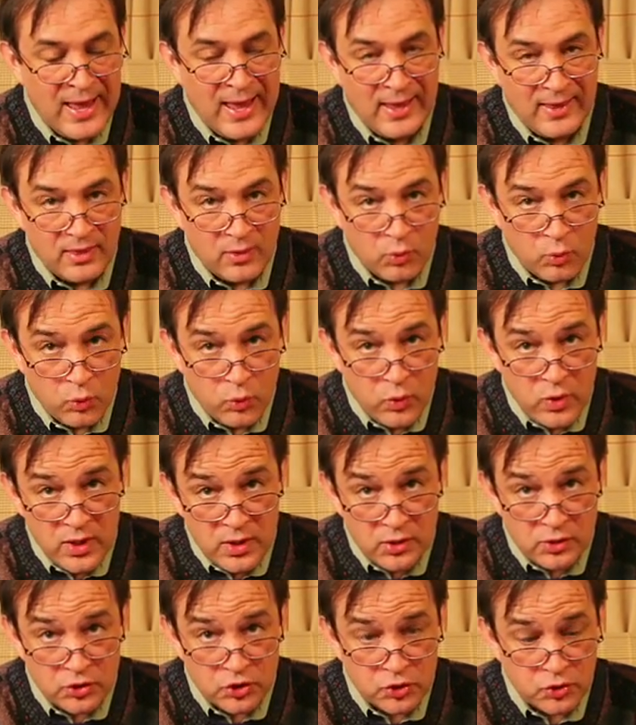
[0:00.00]
And the
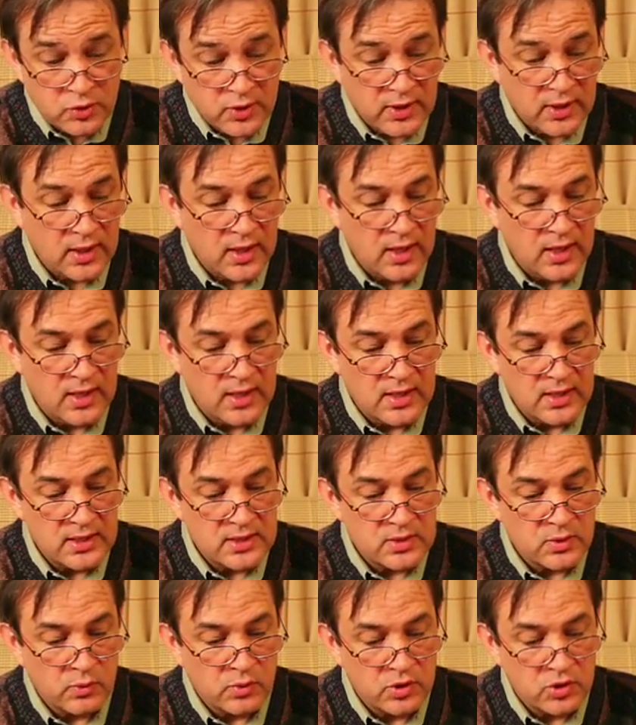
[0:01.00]
real trick
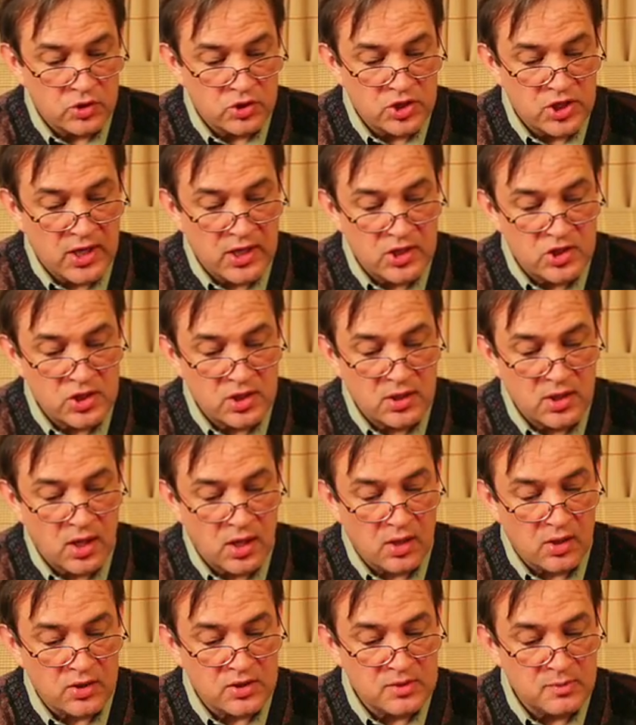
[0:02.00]
is when you're changing
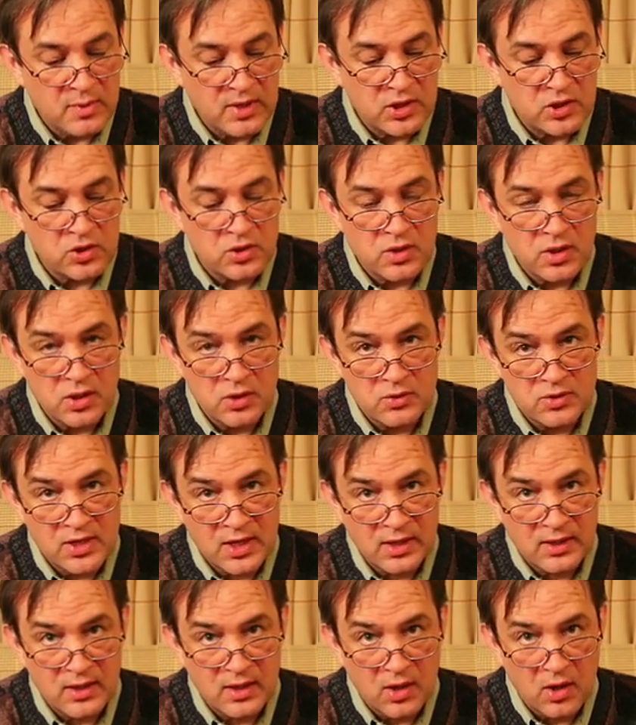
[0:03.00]
colors, make sure that you
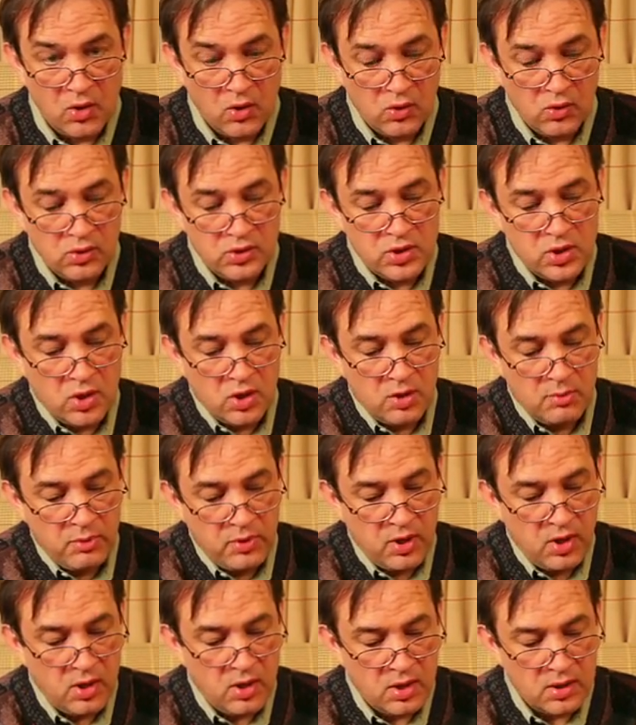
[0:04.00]
take the old yarn,
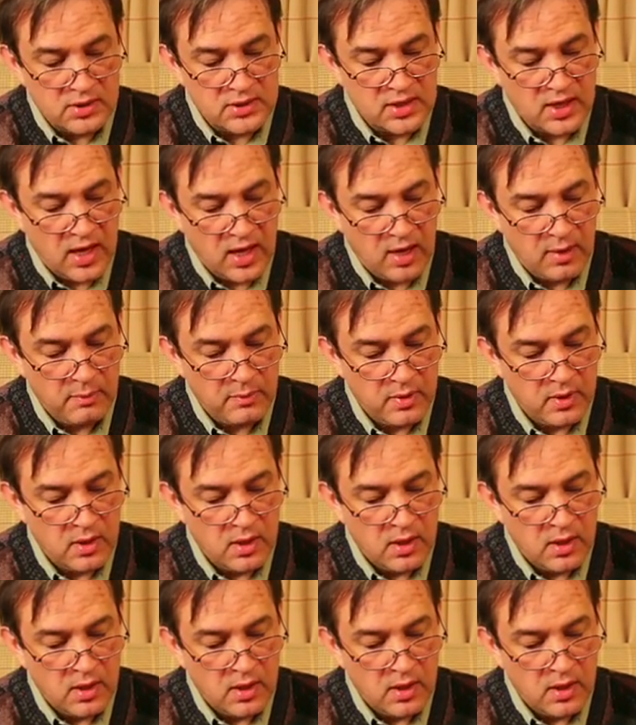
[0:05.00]
put it on top,